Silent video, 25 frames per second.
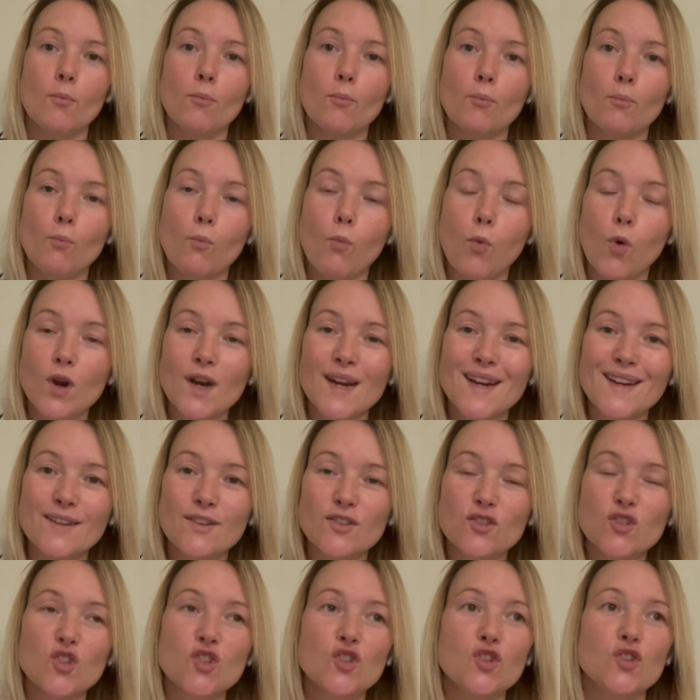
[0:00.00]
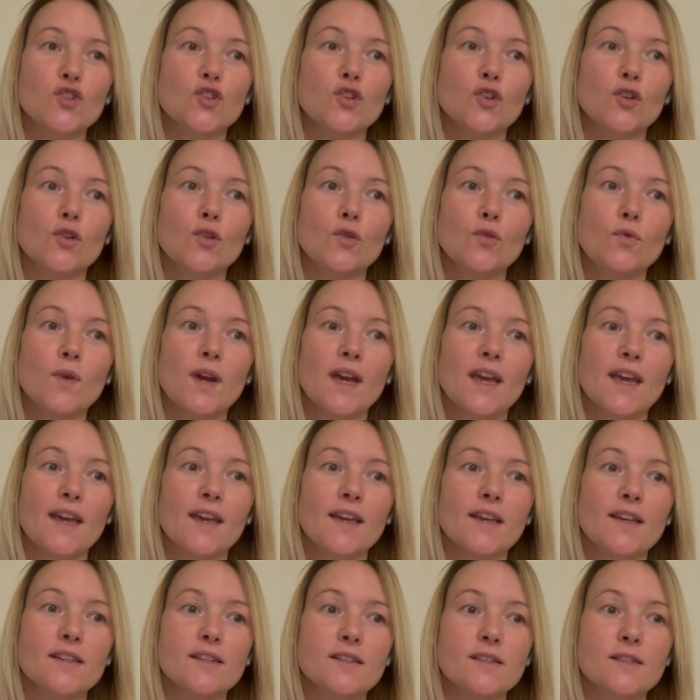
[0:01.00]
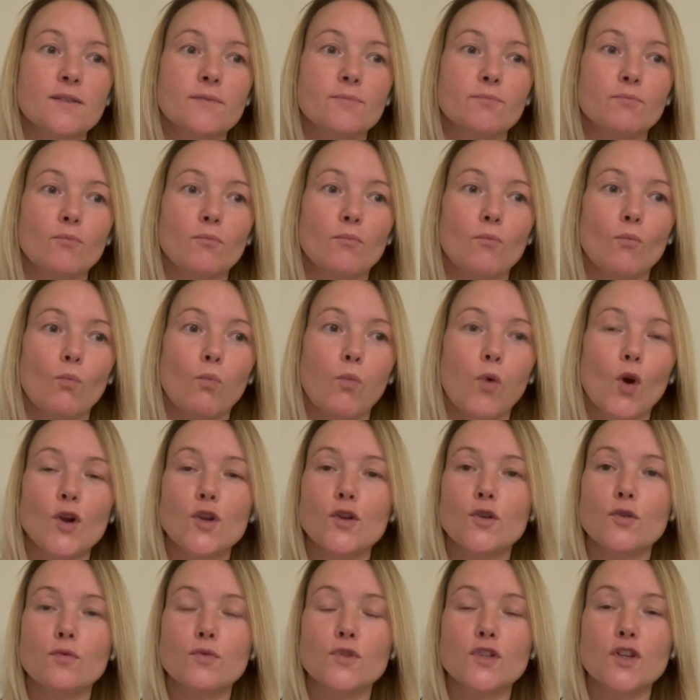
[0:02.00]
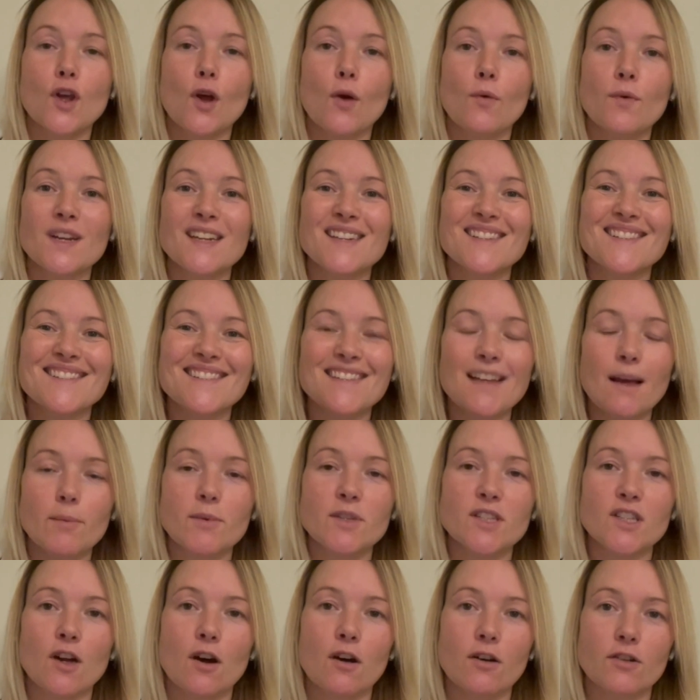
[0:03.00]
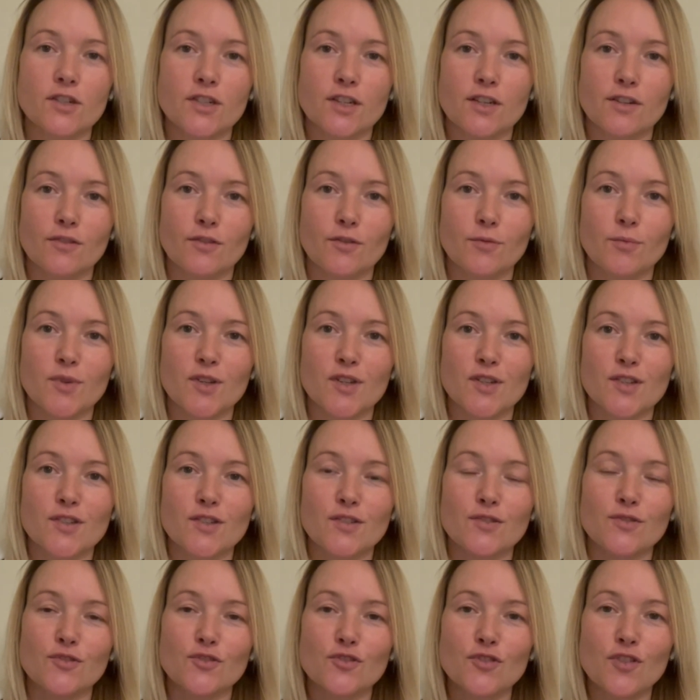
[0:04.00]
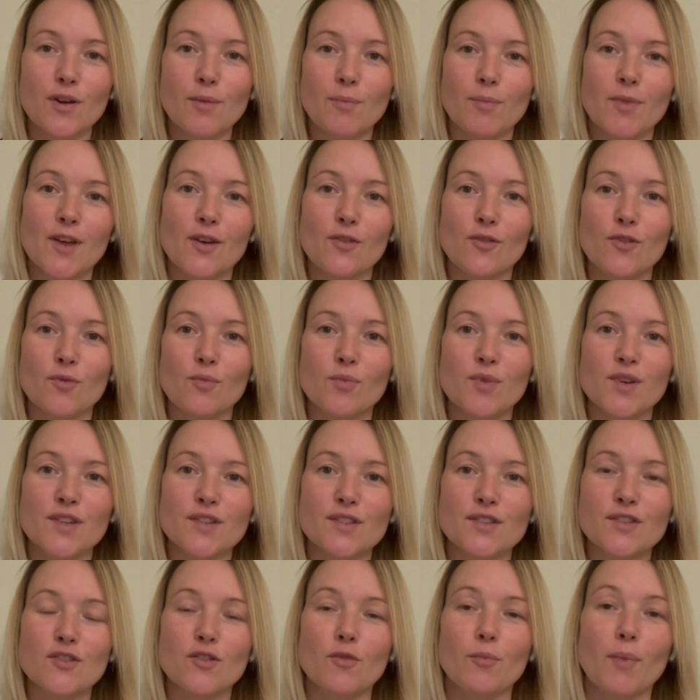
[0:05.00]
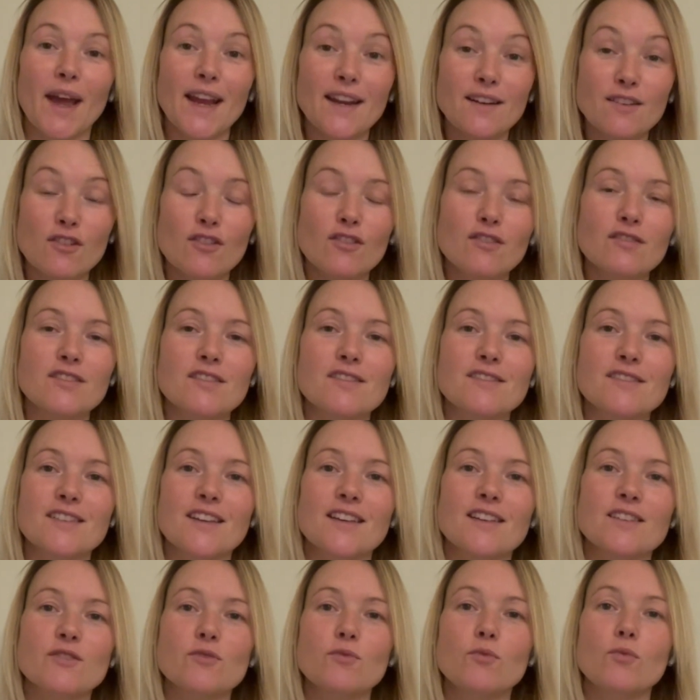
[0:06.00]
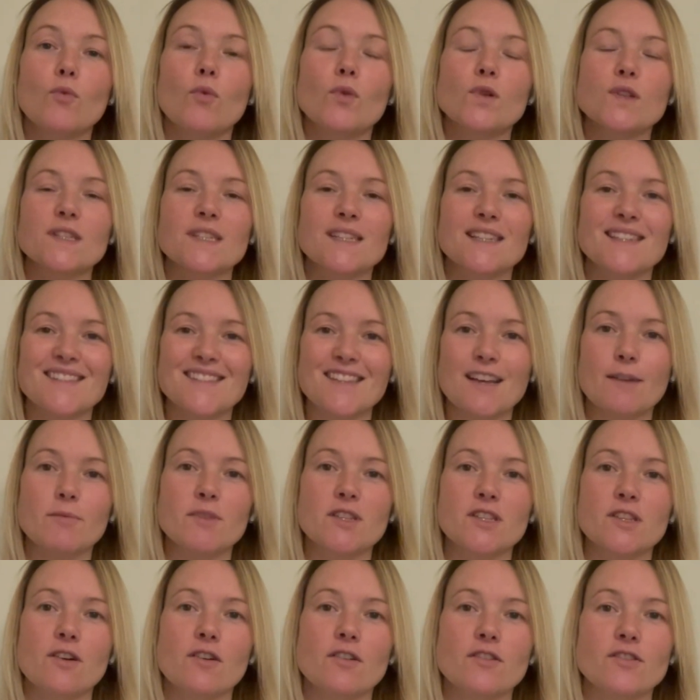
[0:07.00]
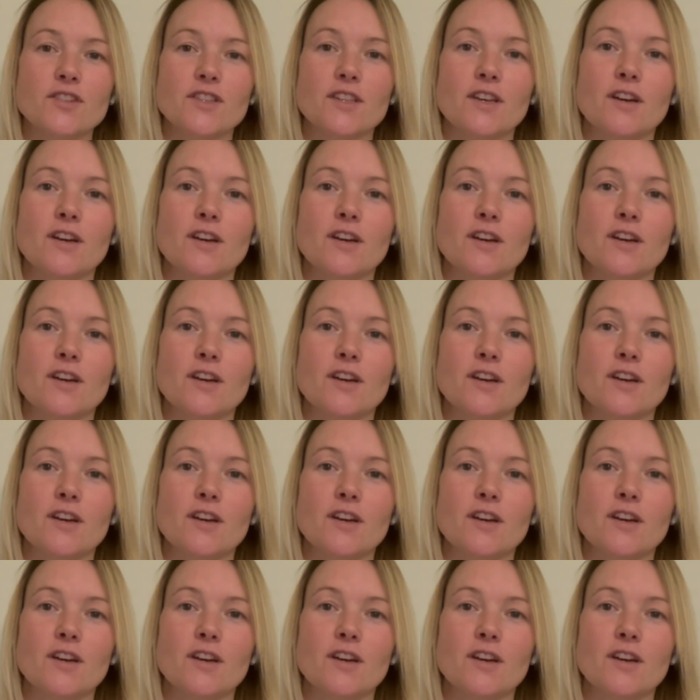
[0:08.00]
What it doesn't do is want you to go and sabotage that other person, trip that other person up. A narcissist will want to sabotage that